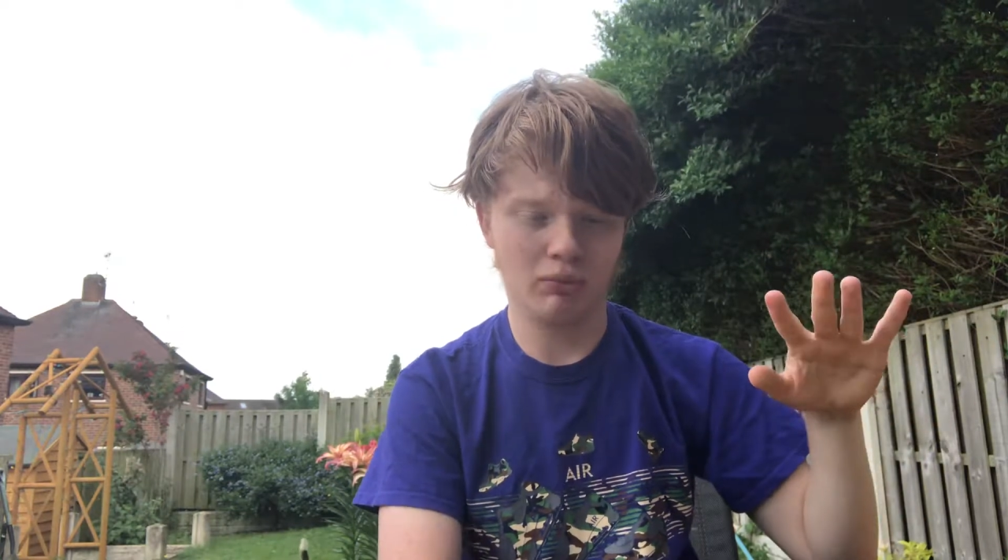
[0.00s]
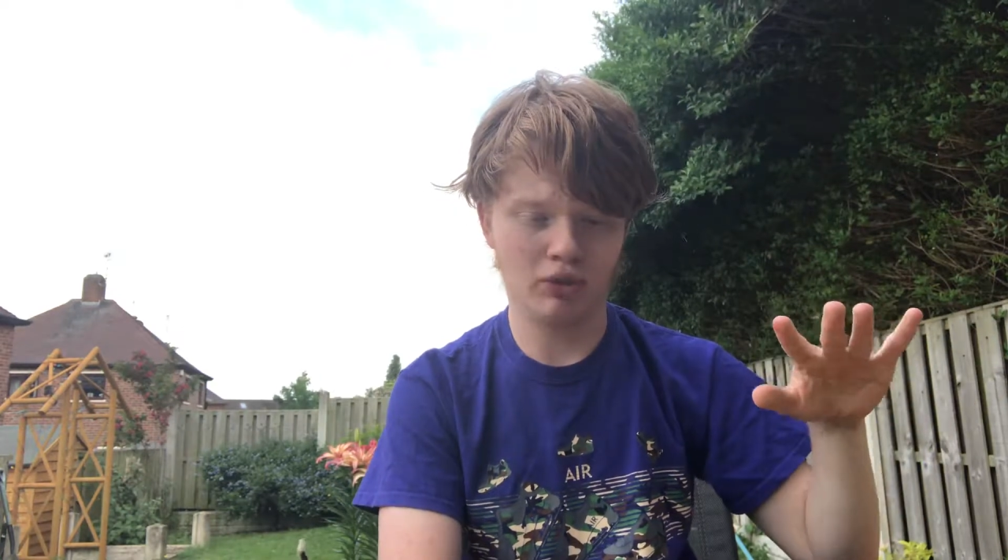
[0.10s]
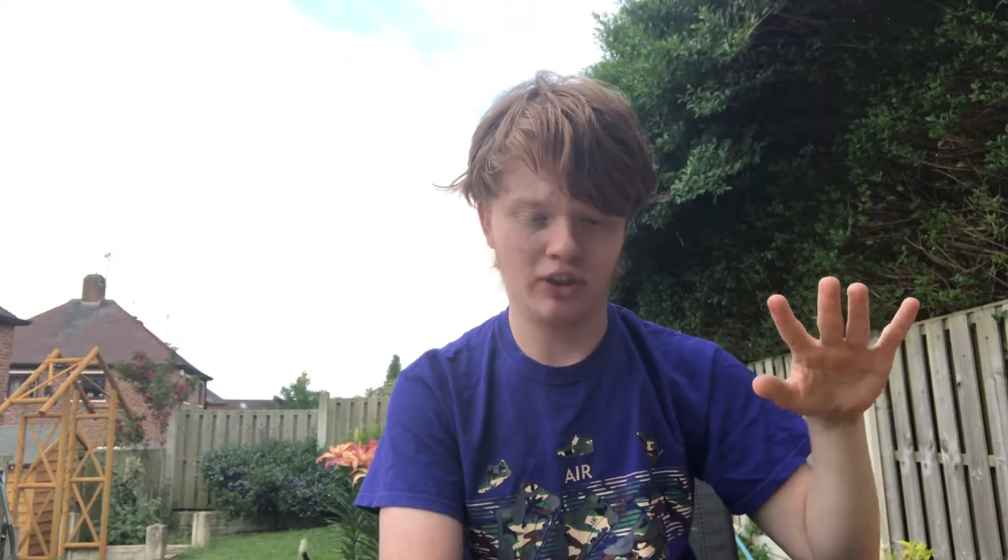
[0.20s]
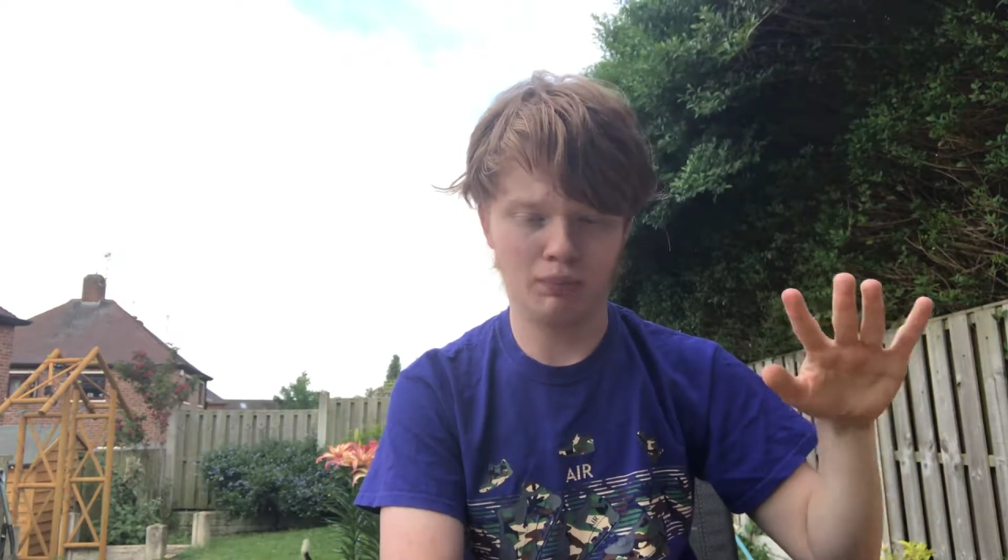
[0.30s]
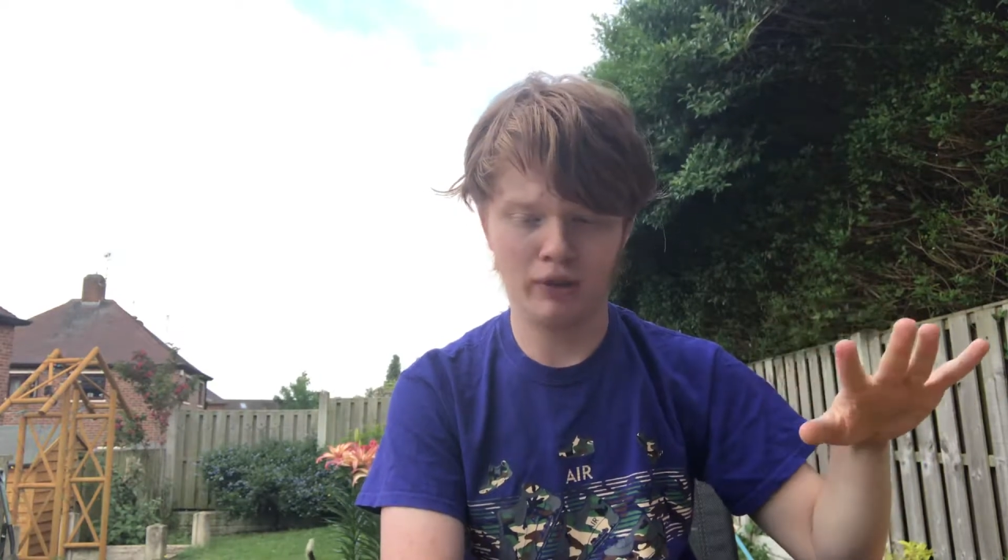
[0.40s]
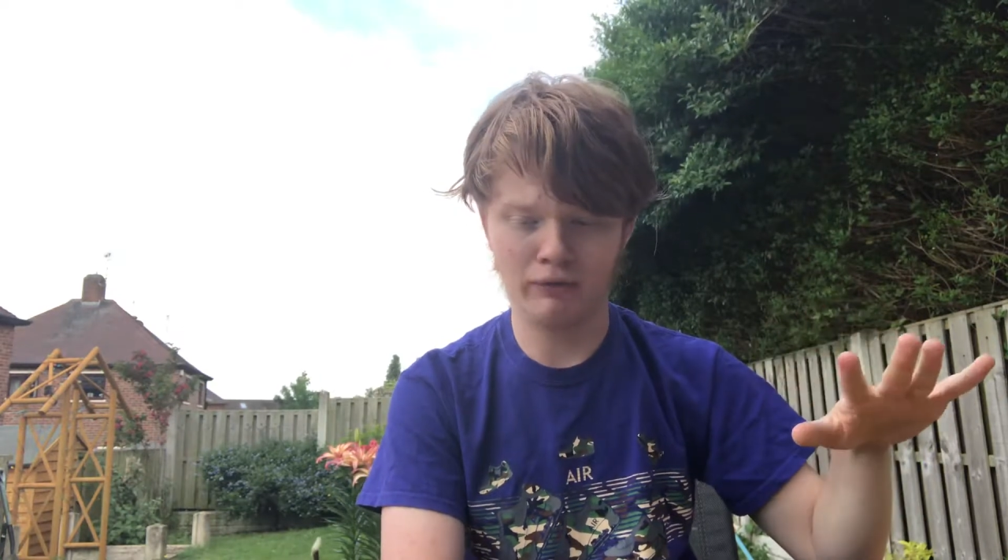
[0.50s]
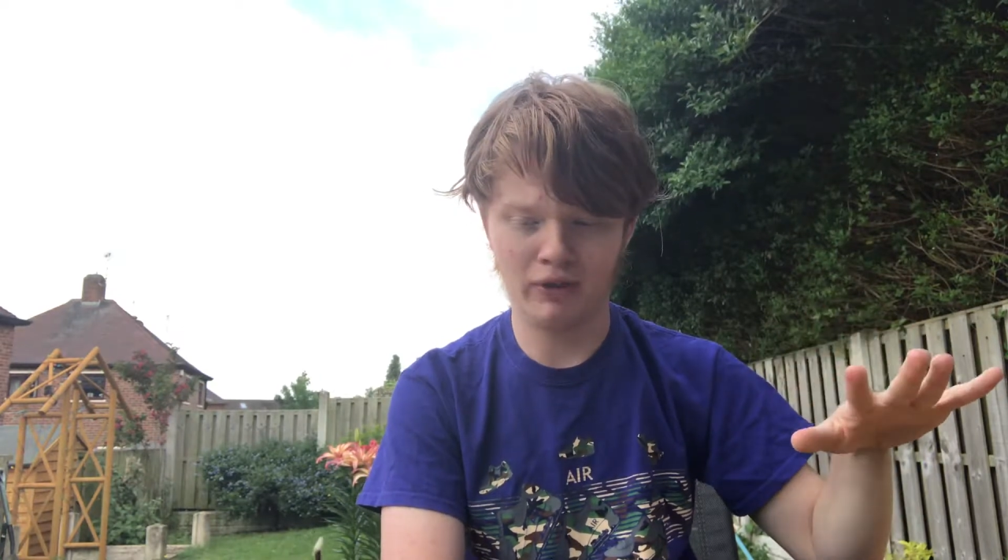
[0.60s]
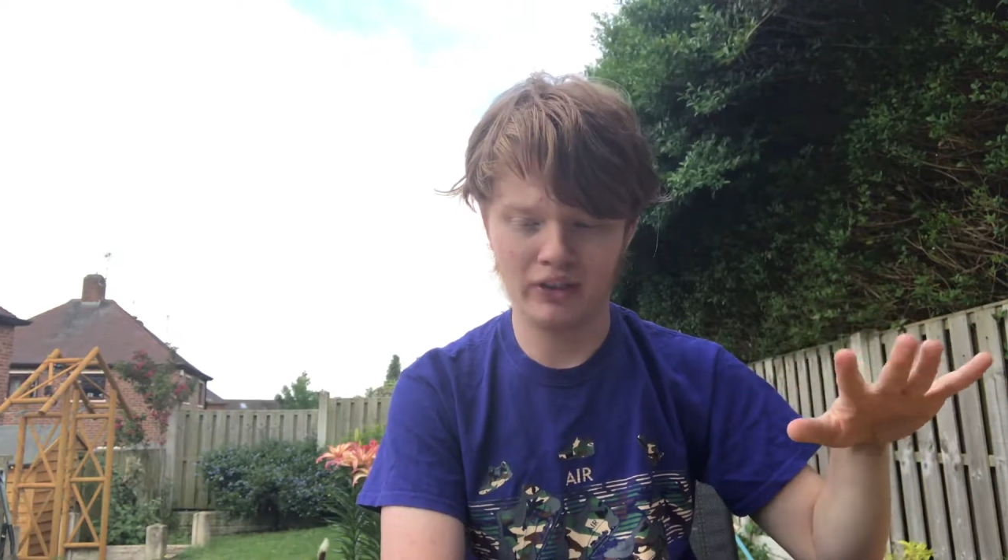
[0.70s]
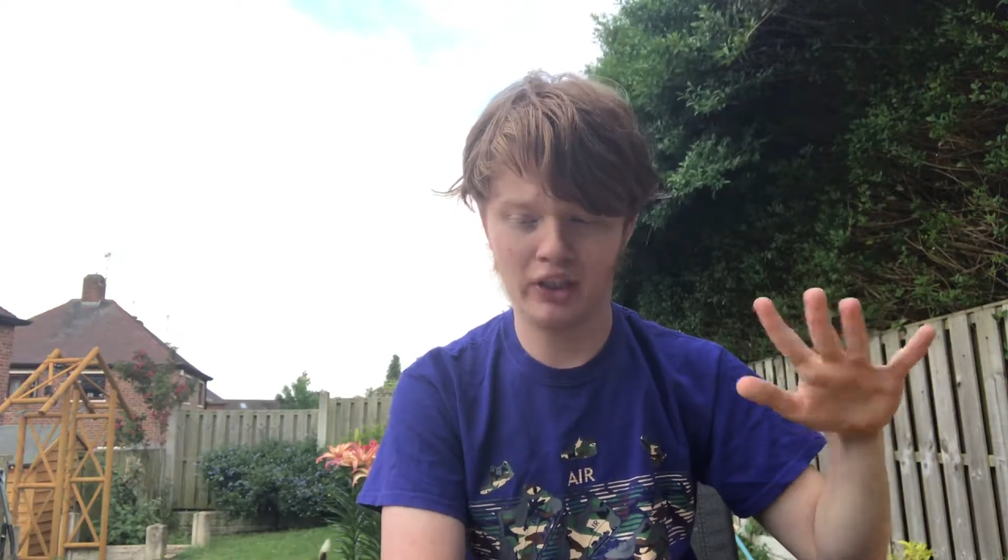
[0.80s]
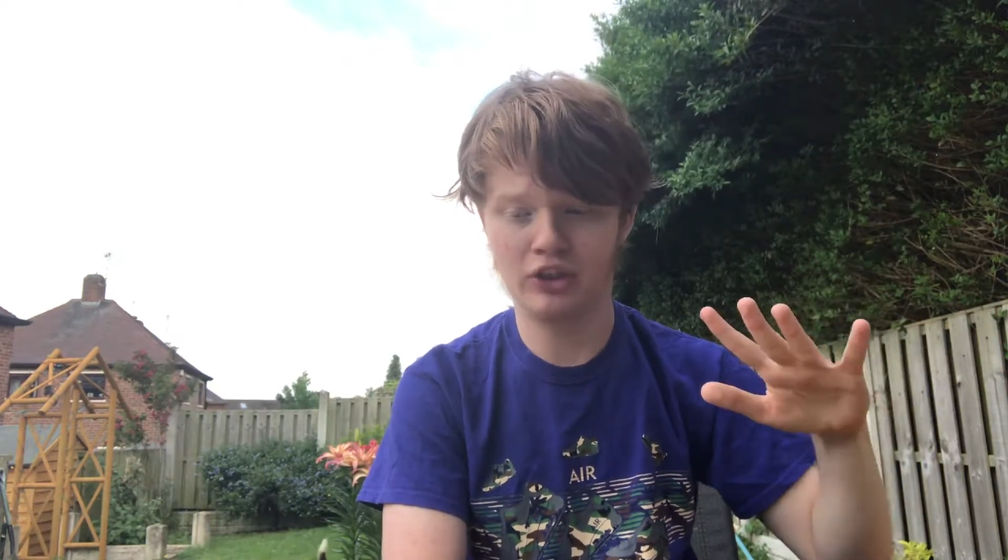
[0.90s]
the
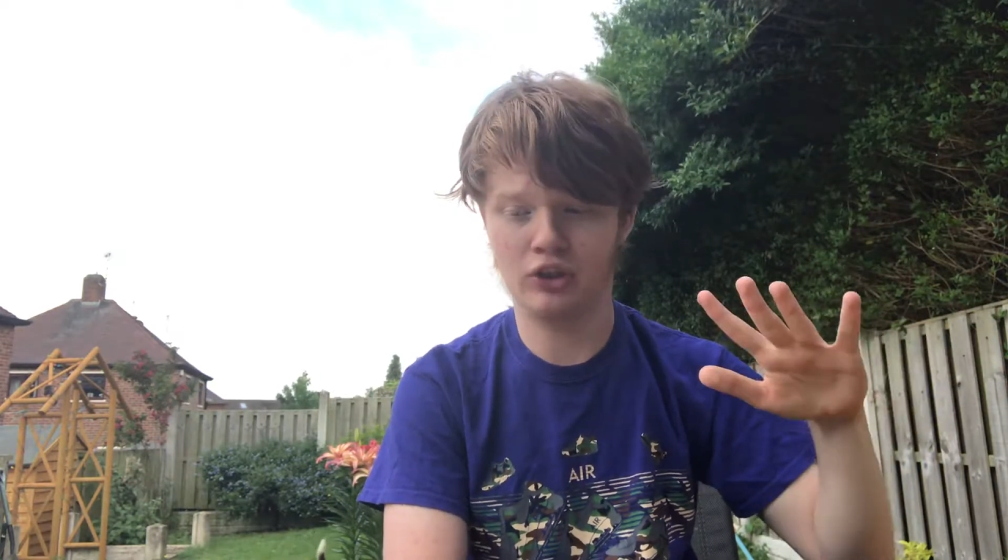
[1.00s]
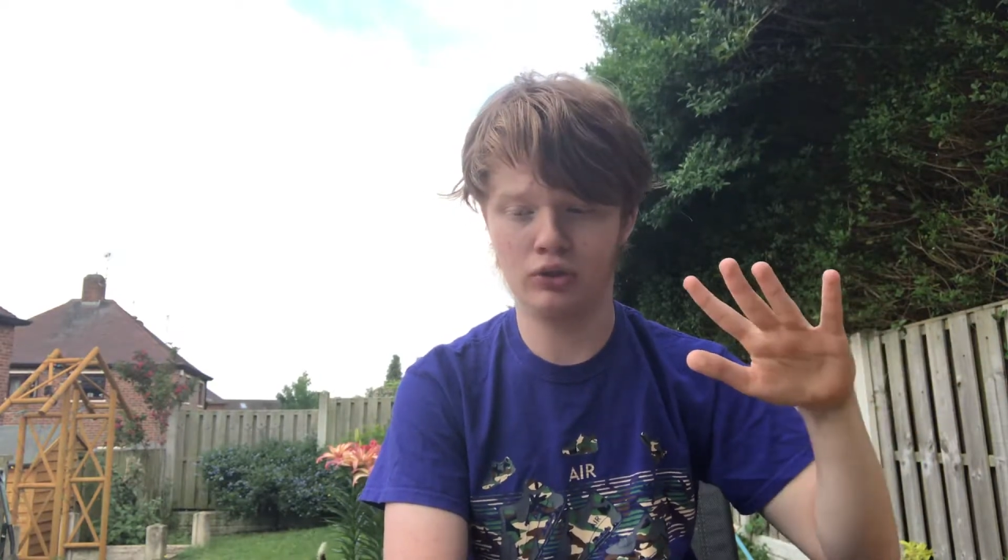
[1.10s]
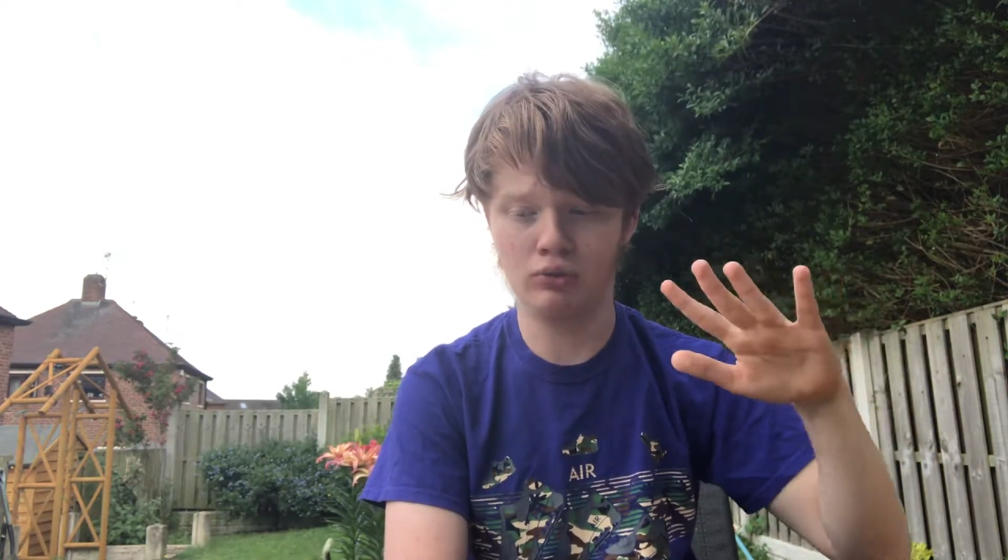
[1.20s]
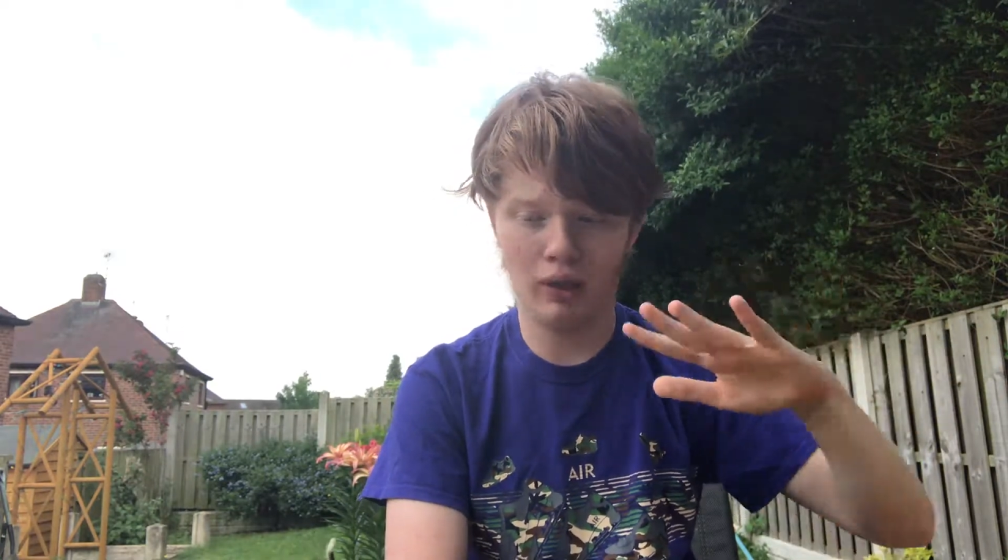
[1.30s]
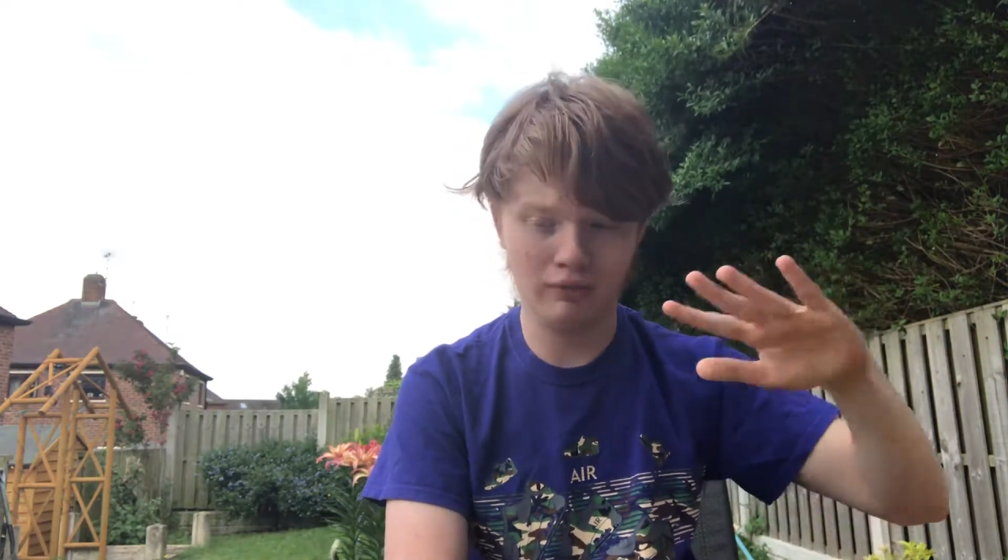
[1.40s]
perfect day to